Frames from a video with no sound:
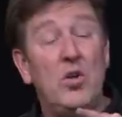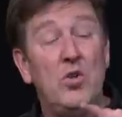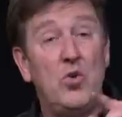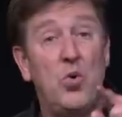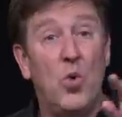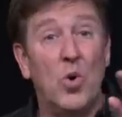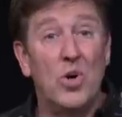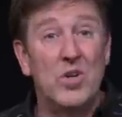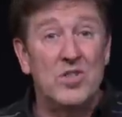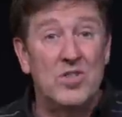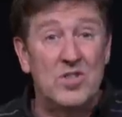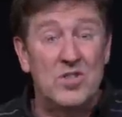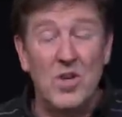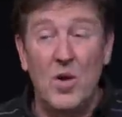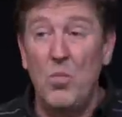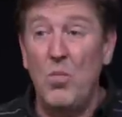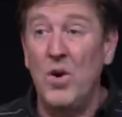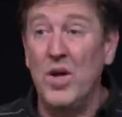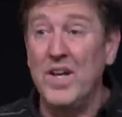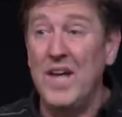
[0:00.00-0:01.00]
towards
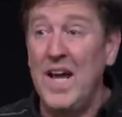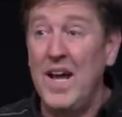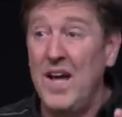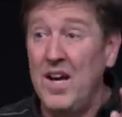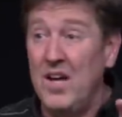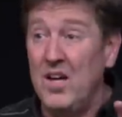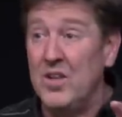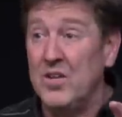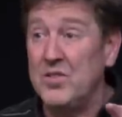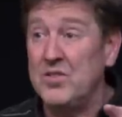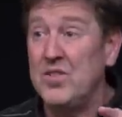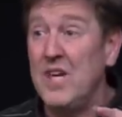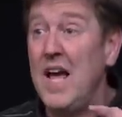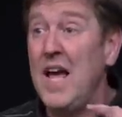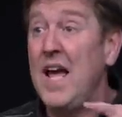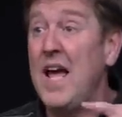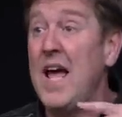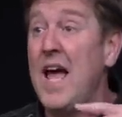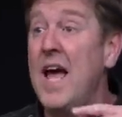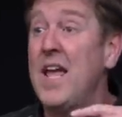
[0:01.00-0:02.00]
someone else
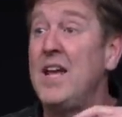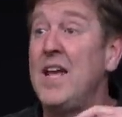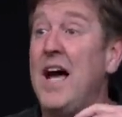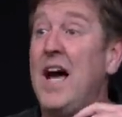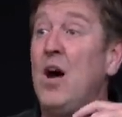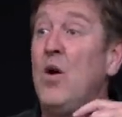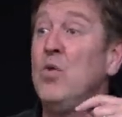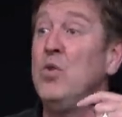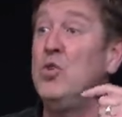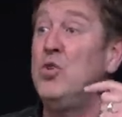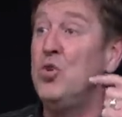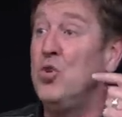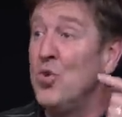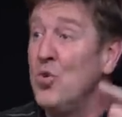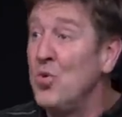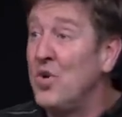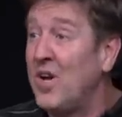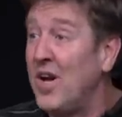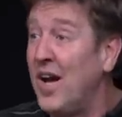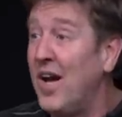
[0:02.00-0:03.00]
and how
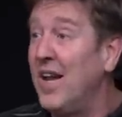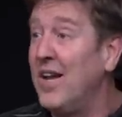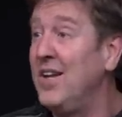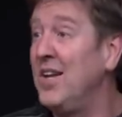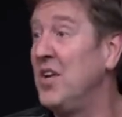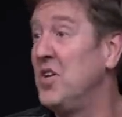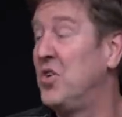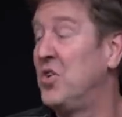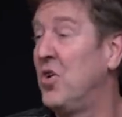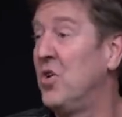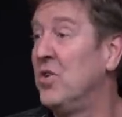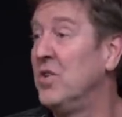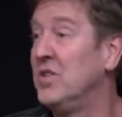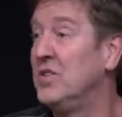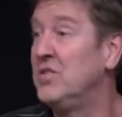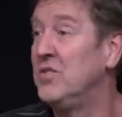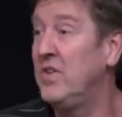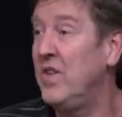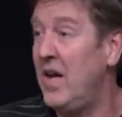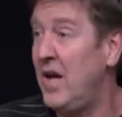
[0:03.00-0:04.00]
you can
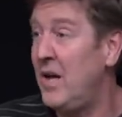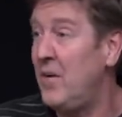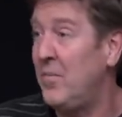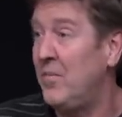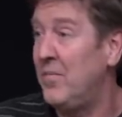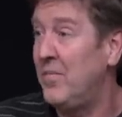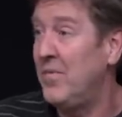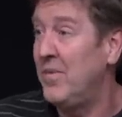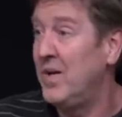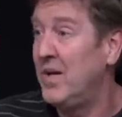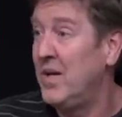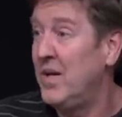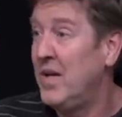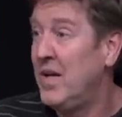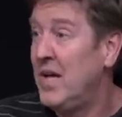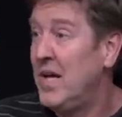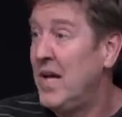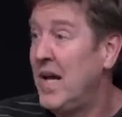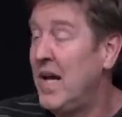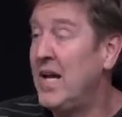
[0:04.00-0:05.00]
encourage them
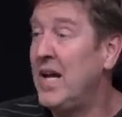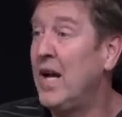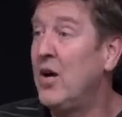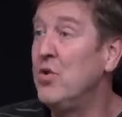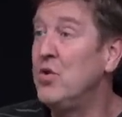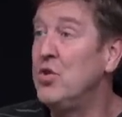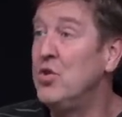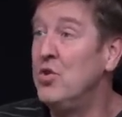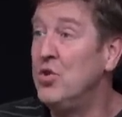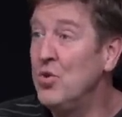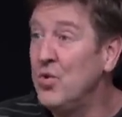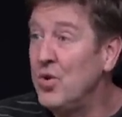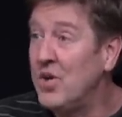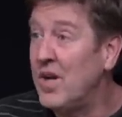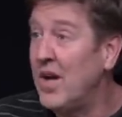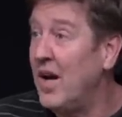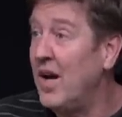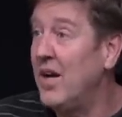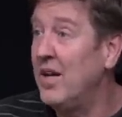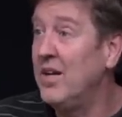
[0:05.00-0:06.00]
and how you
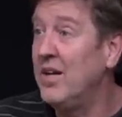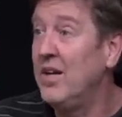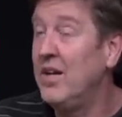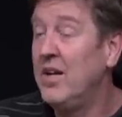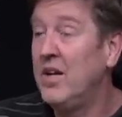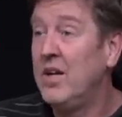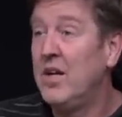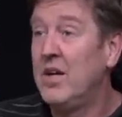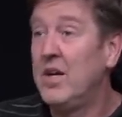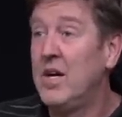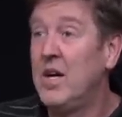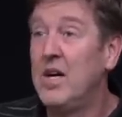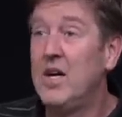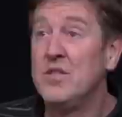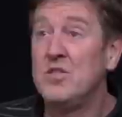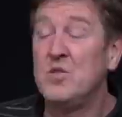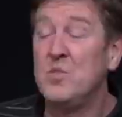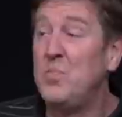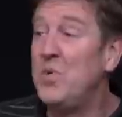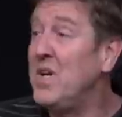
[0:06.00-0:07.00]
can
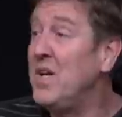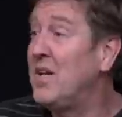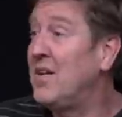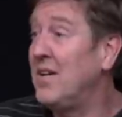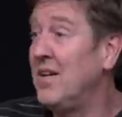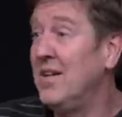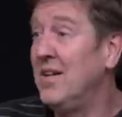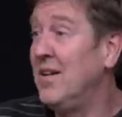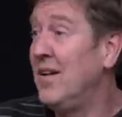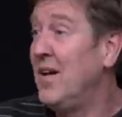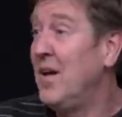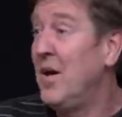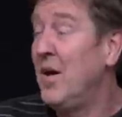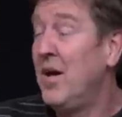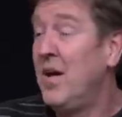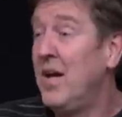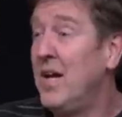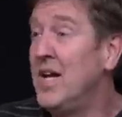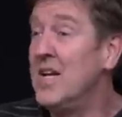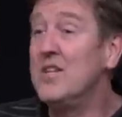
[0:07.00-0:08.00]
uh, speak
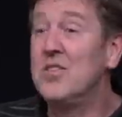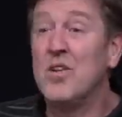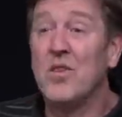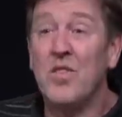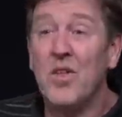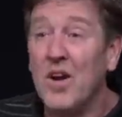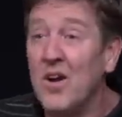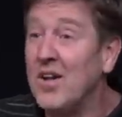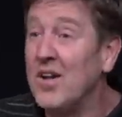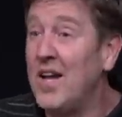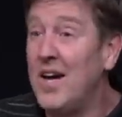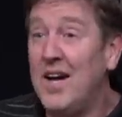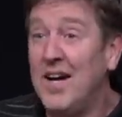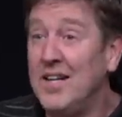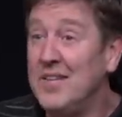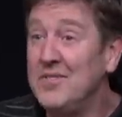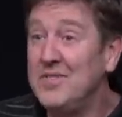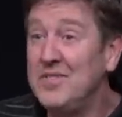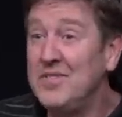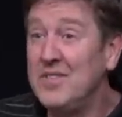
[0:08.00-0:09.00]
into their
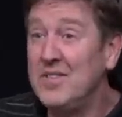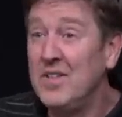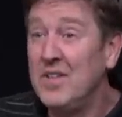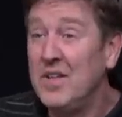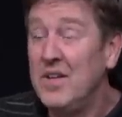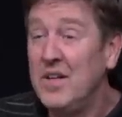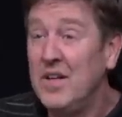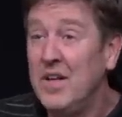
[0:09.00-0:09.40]
lives.